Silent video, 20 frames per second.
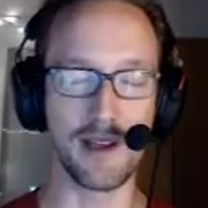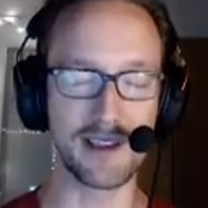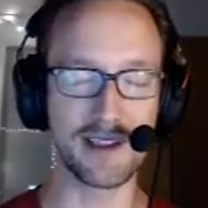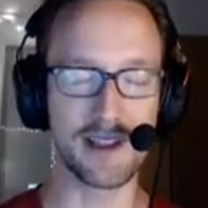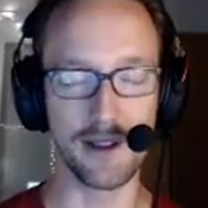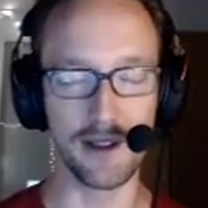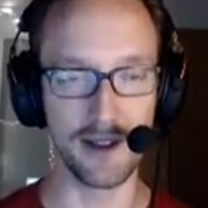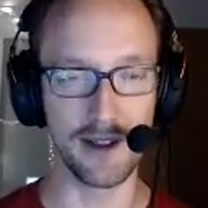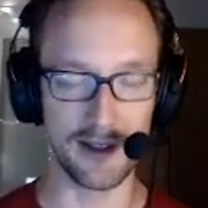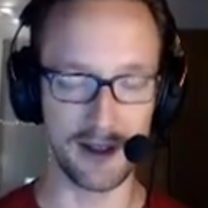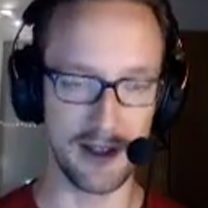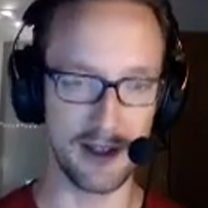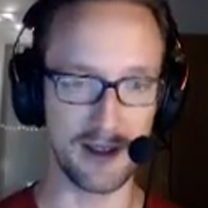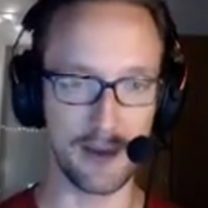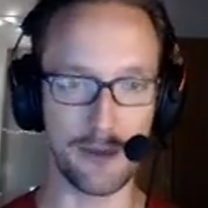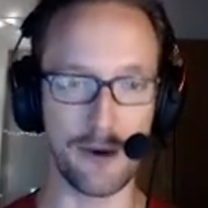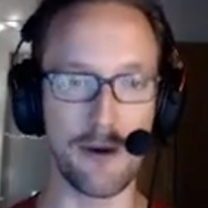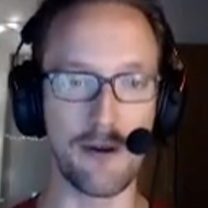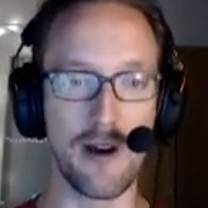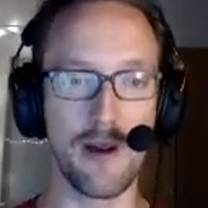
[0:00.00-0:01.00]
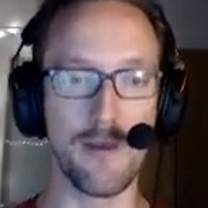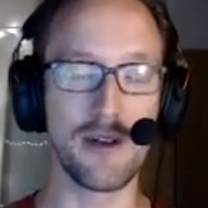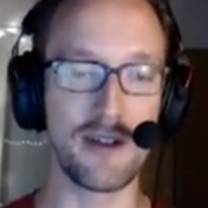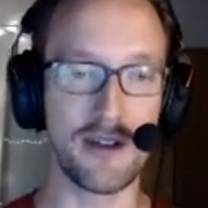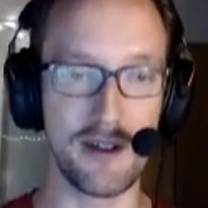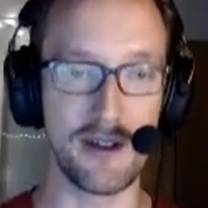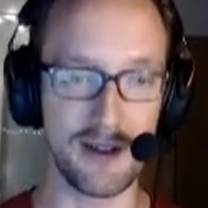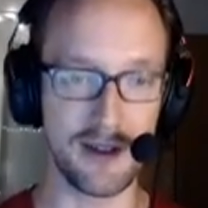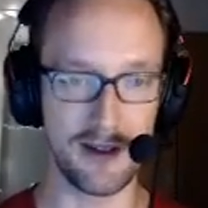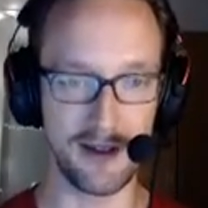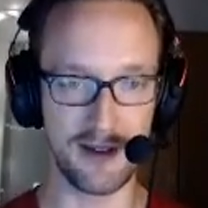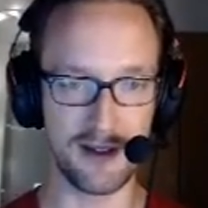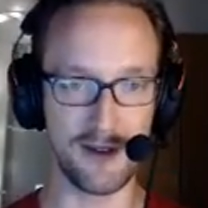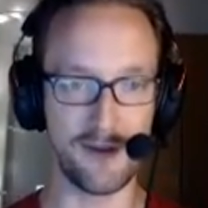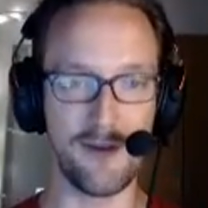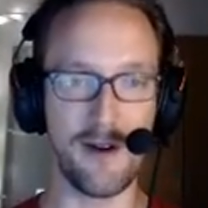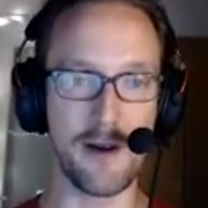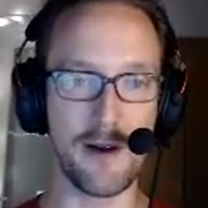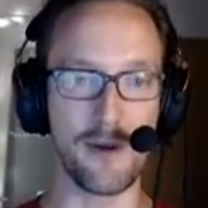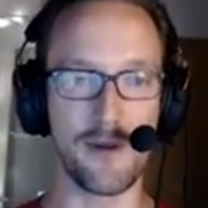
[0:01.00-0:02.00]
skill as a programmer to
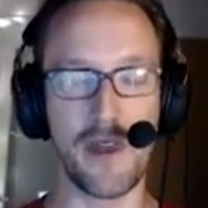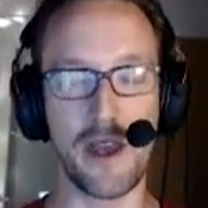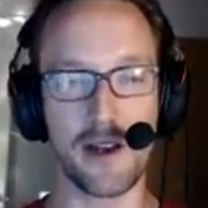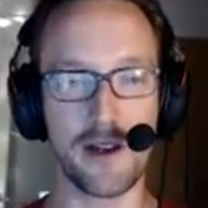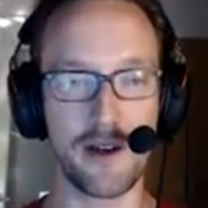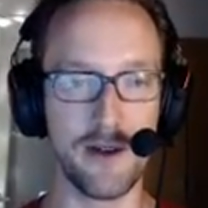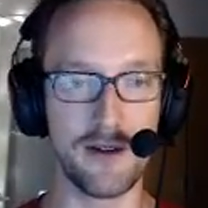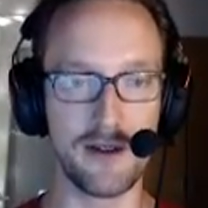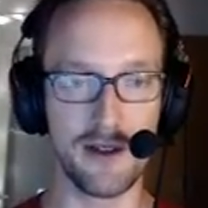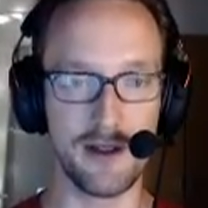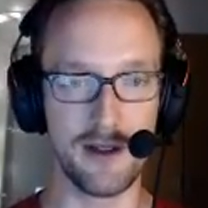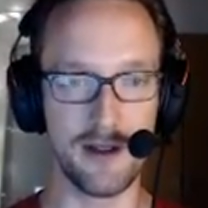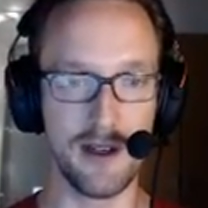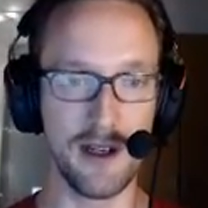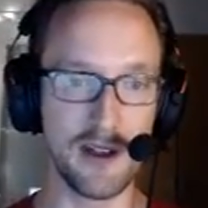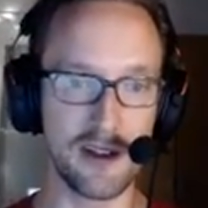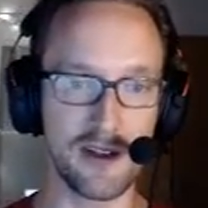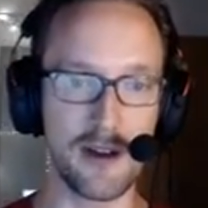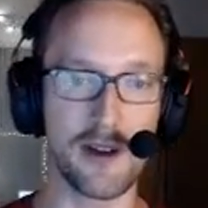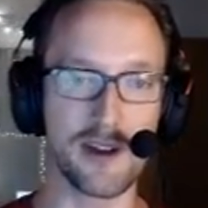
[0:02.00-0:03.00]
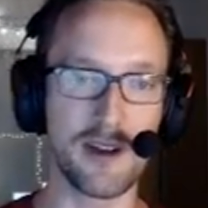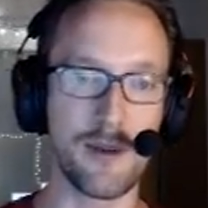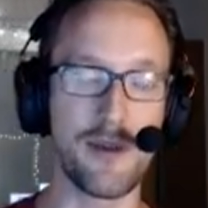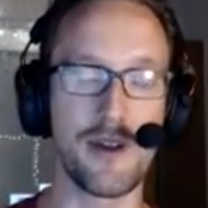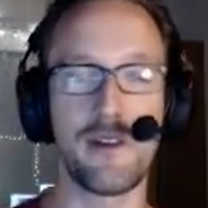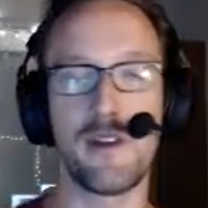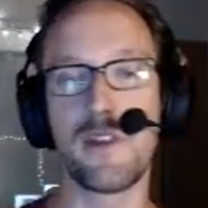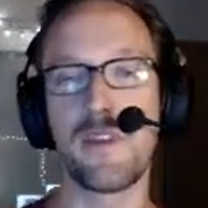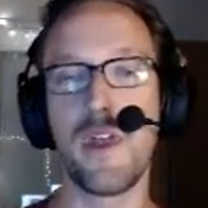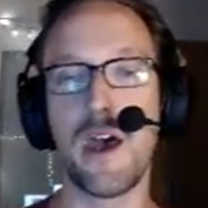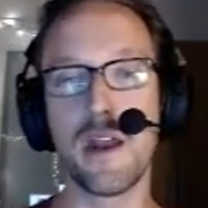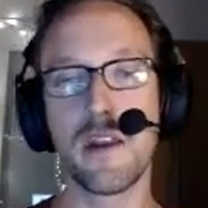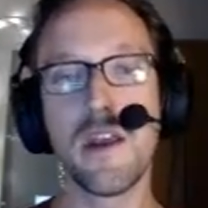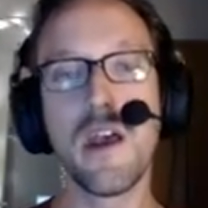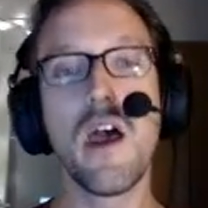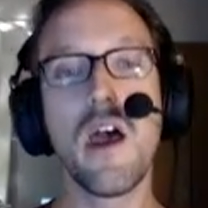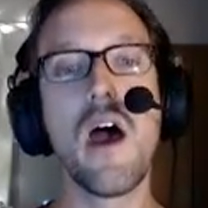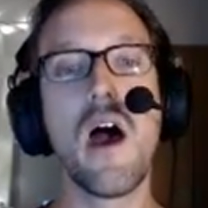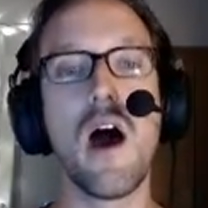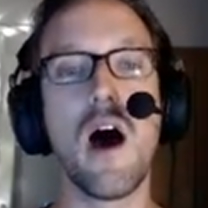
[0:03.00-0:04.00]
fight with that code to install something like that.
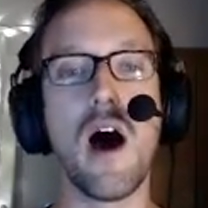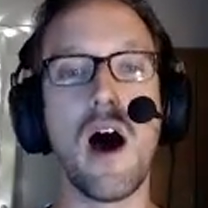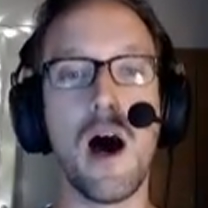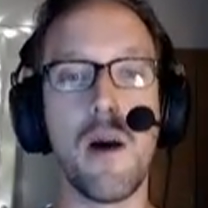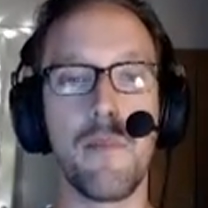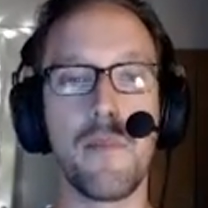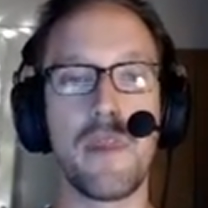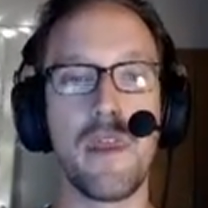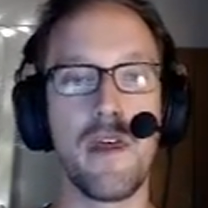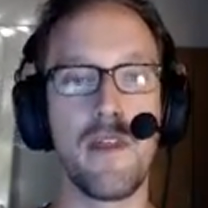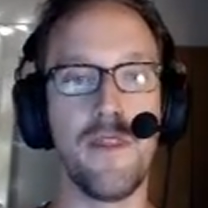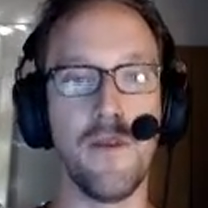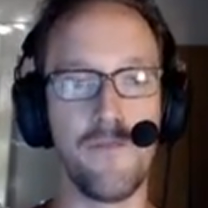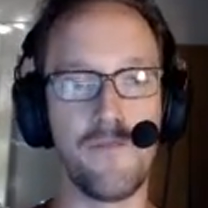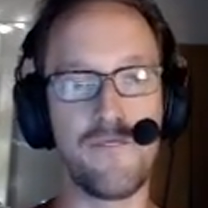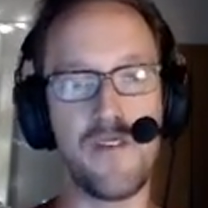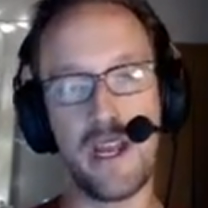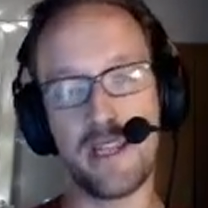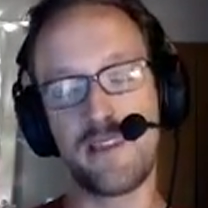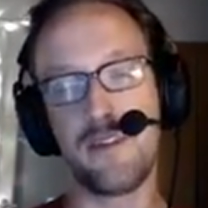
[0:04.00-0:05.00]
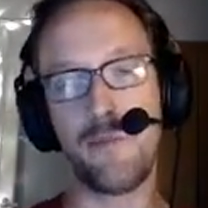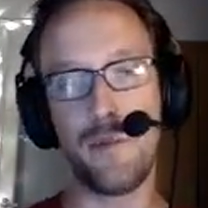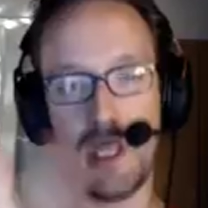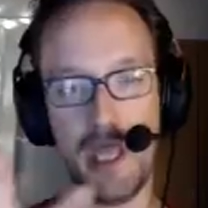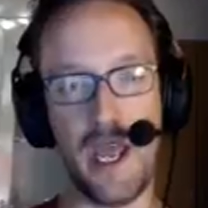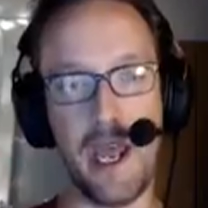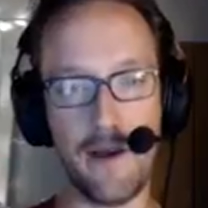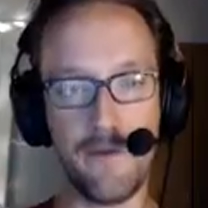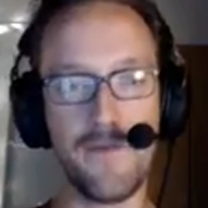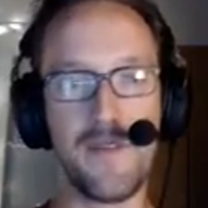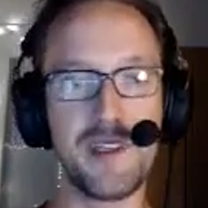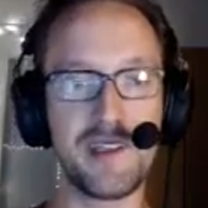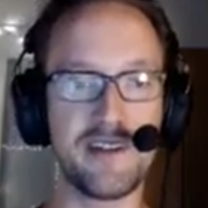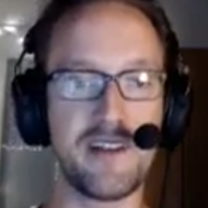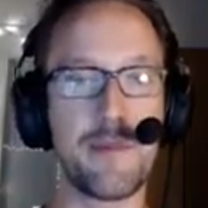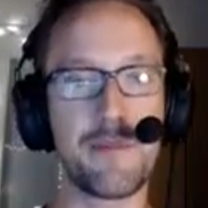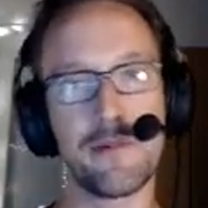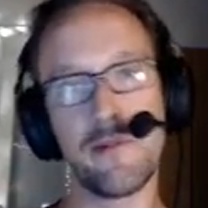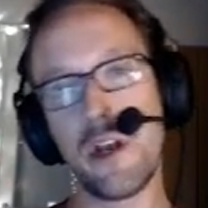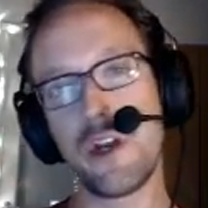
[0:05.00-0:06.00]
The fact that we have this
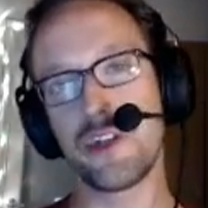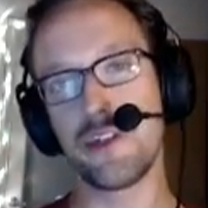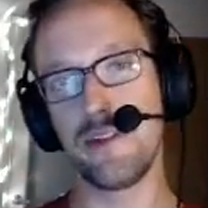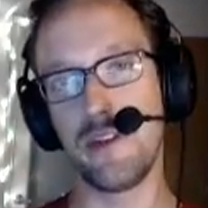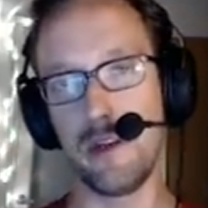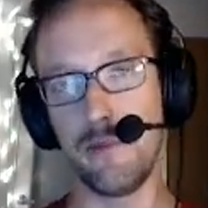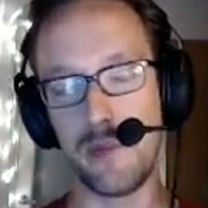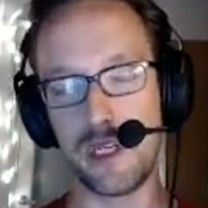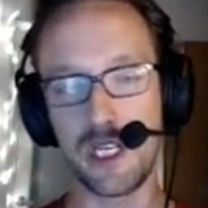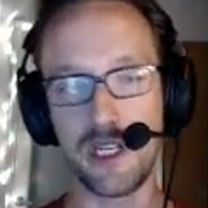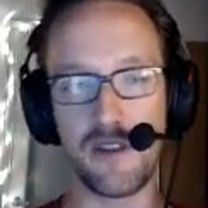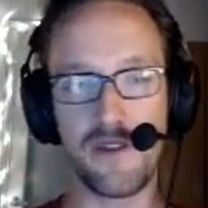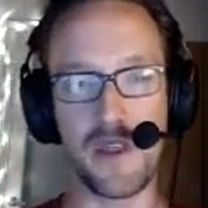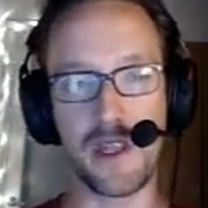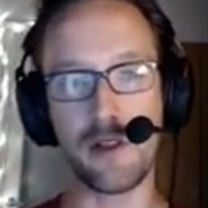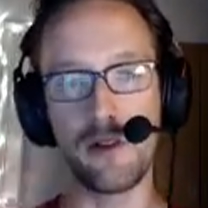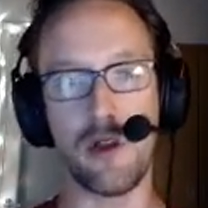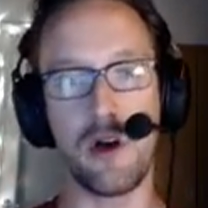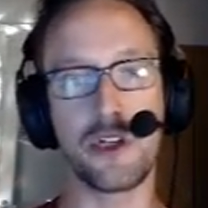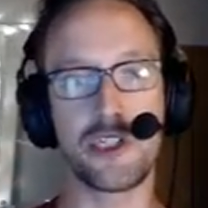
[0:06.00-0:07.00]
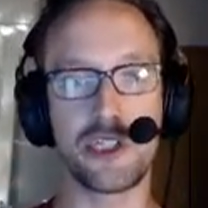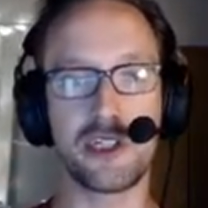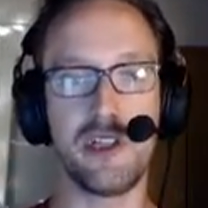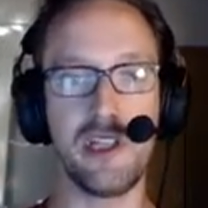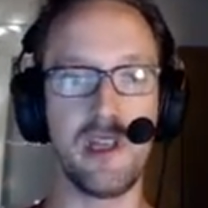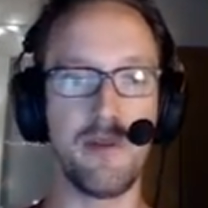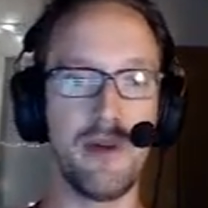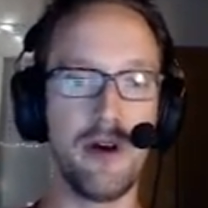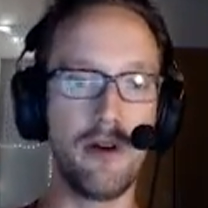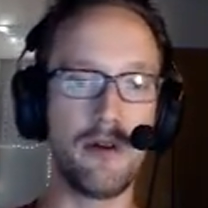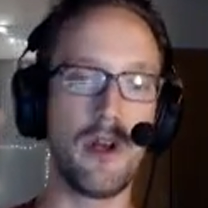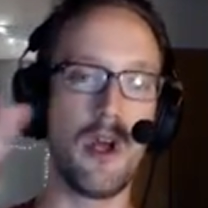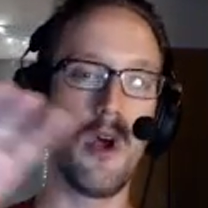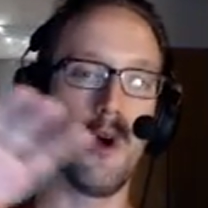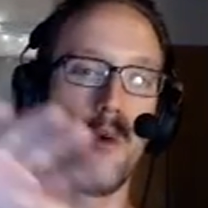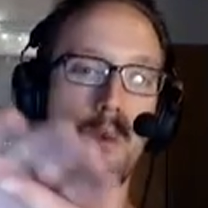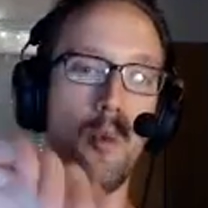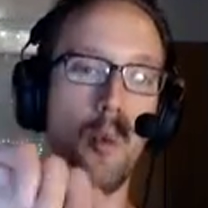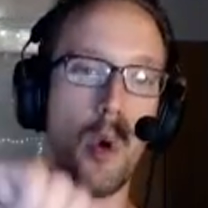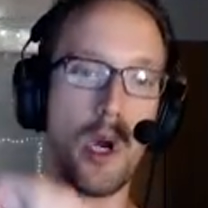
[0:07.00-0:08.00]
separation and we can think logically about
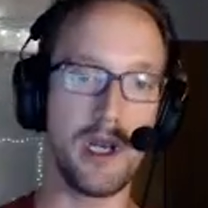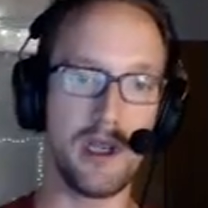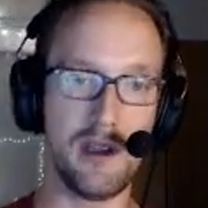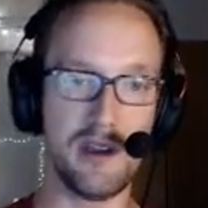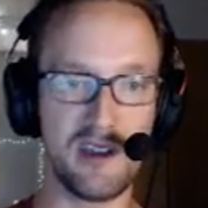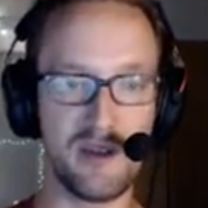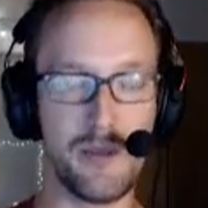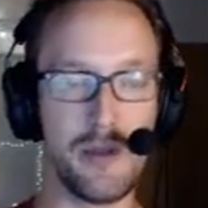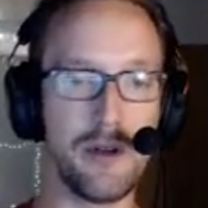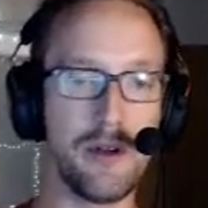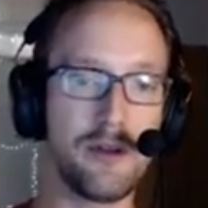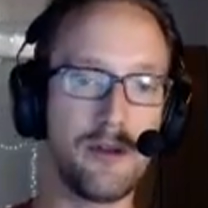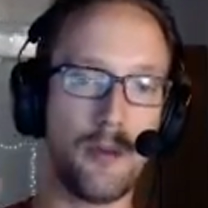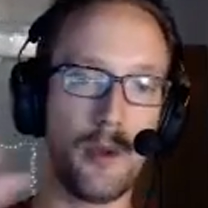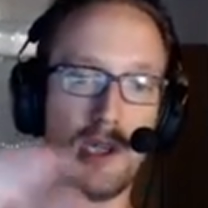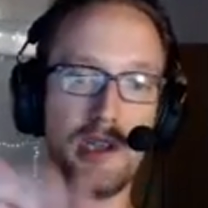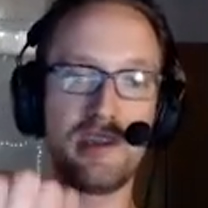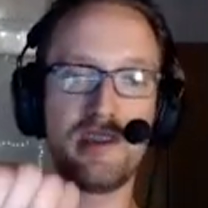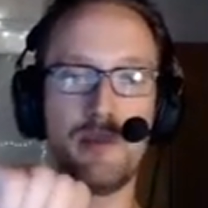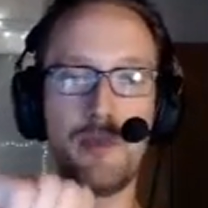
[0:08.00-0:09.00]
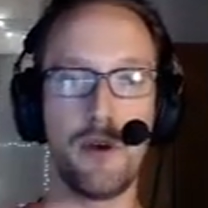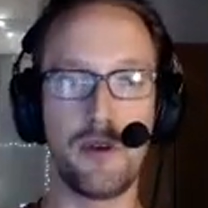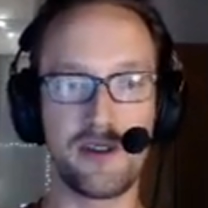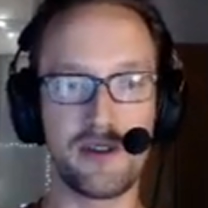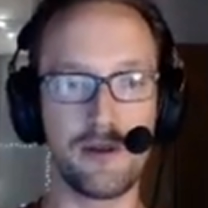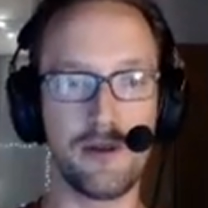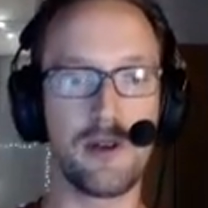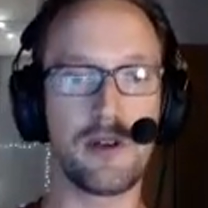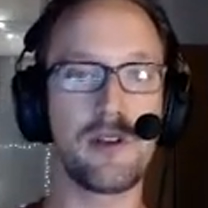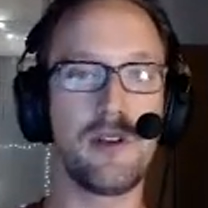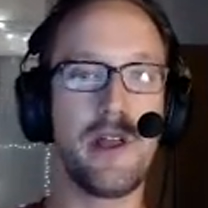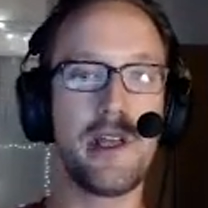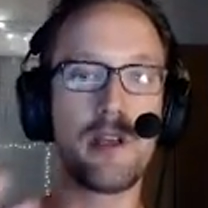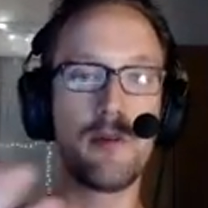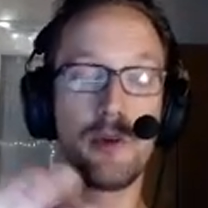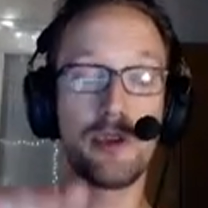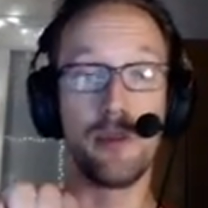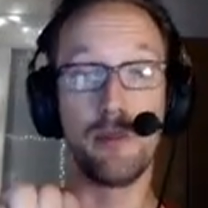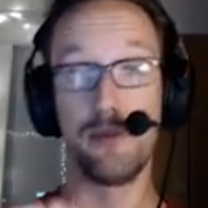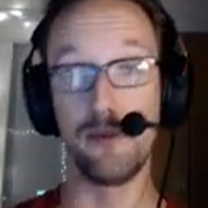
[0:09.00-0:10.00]
what is built, what it's supposed to look
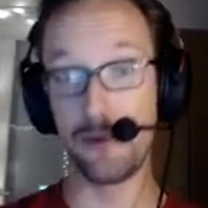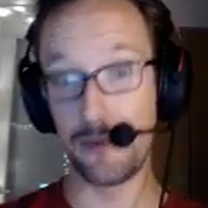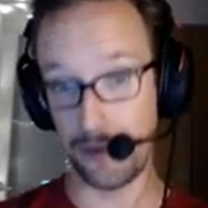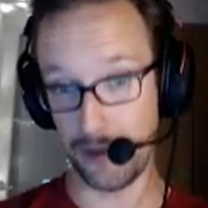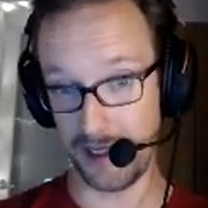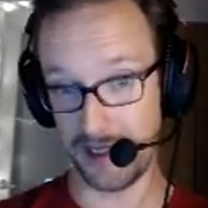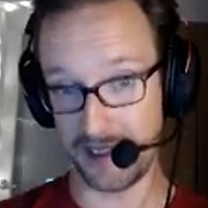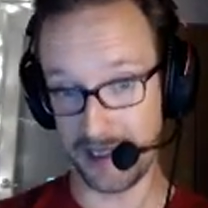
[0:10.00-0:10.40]
like, what the blueprint